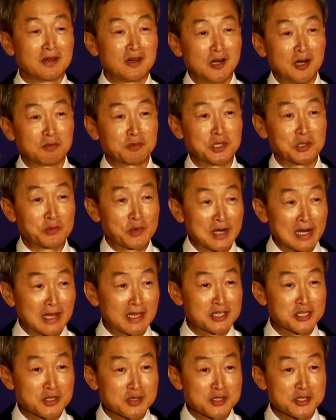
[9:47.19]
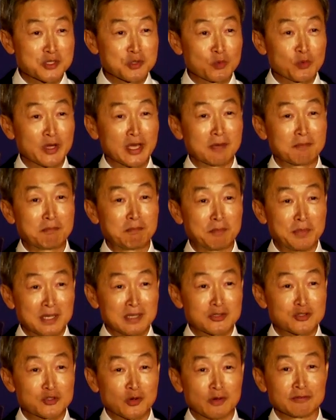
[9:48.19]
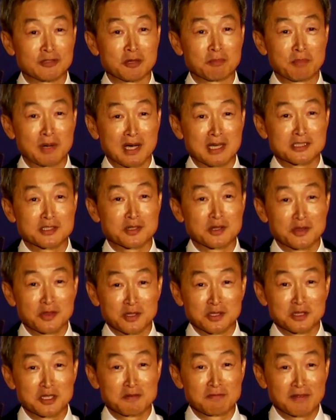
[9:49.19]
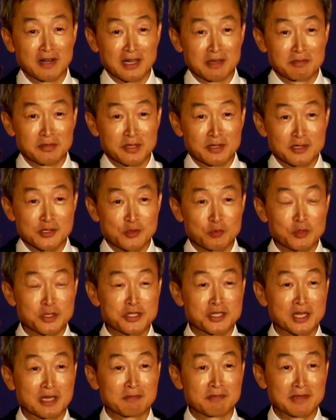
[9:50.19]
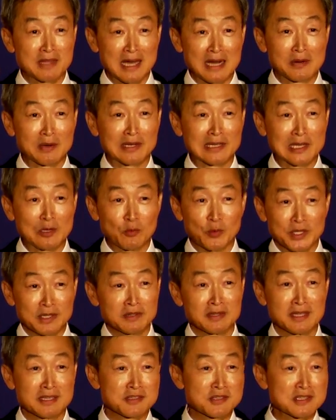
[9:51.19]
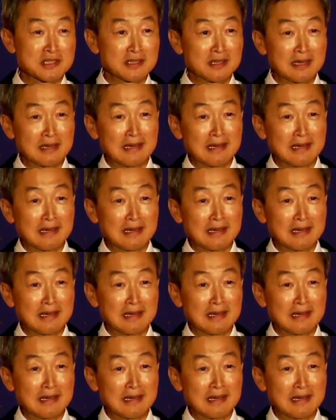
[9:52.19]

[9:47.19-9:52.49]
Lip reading: of the relations we have built over the past 35 years, which I've directly witnessed,